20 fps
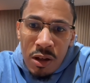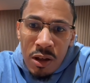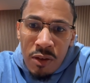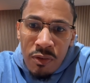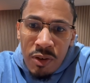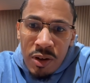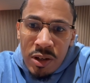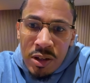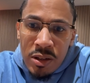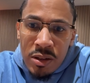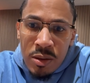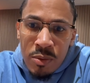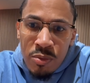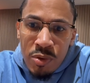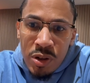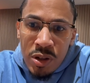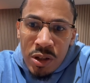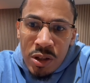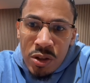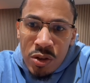If I need to
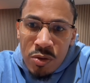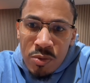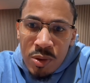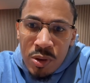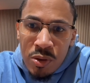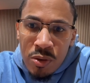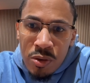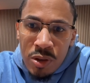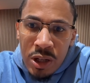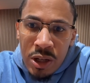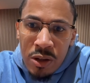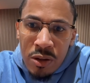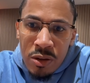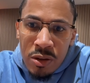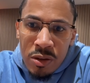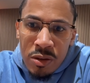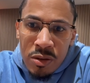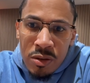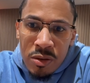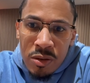bring the instrumental
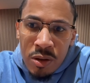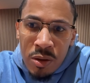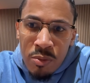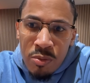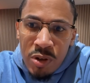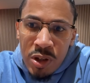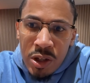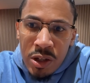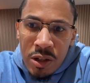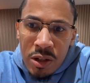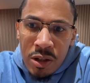down, I'll bring it